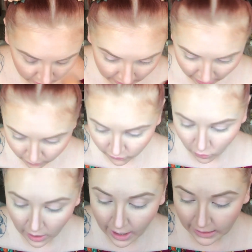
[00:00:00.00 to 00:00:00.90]
Now
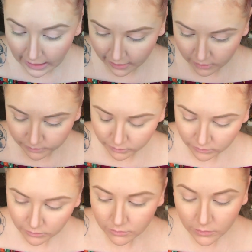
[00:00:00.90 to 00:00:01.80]
for highlight,
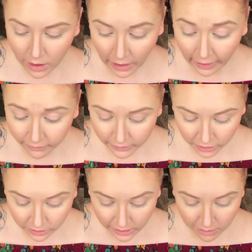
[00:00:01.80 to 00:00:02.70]
I've
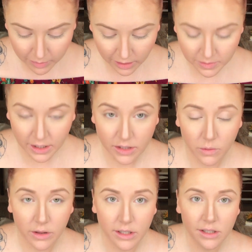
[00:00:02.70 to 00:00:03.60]
literally been obsessed
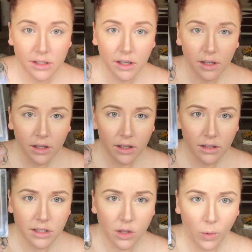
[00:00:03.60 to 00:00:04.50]
with this.
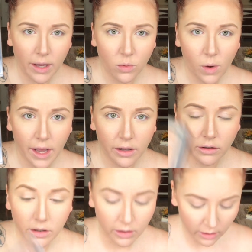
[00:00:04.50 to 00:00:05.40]
It's the Wet n
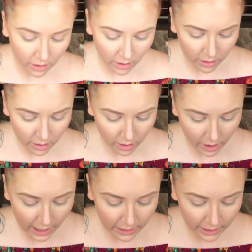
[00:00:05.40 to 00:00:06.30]
Wild,
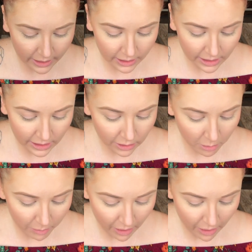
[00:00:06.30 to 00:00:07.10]
a highlighting